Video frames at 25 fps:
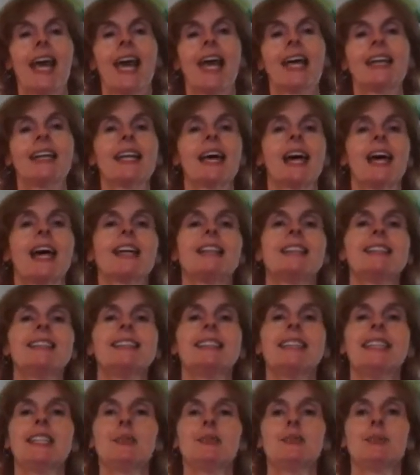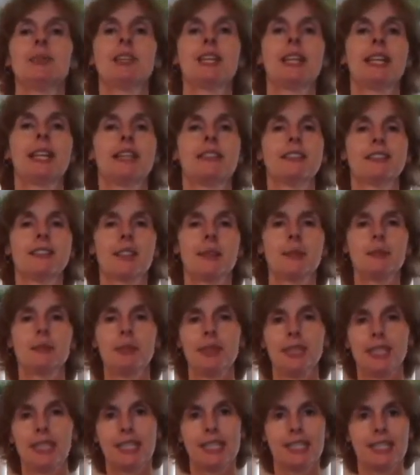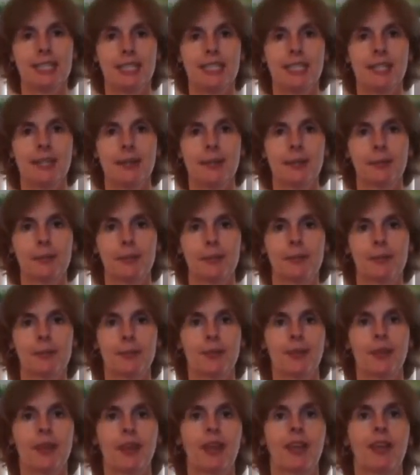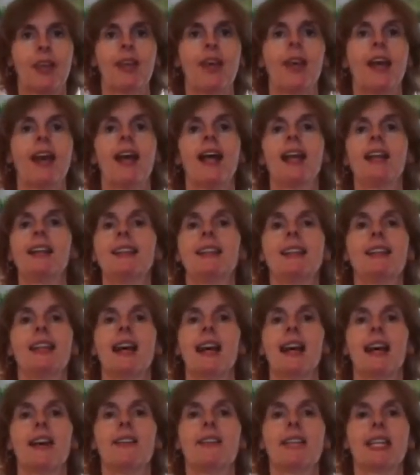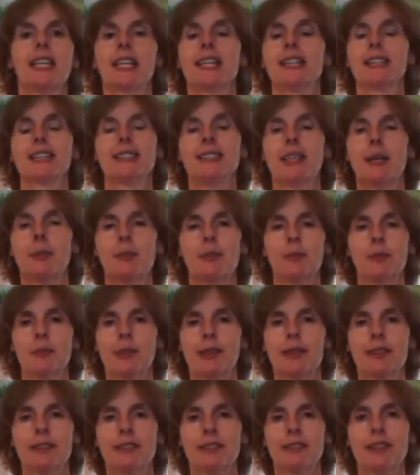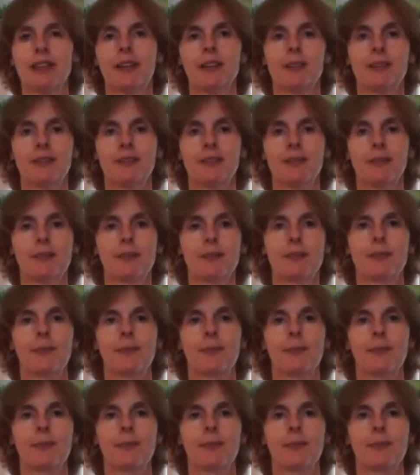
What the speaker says: And I deeply and completely love and accept myself.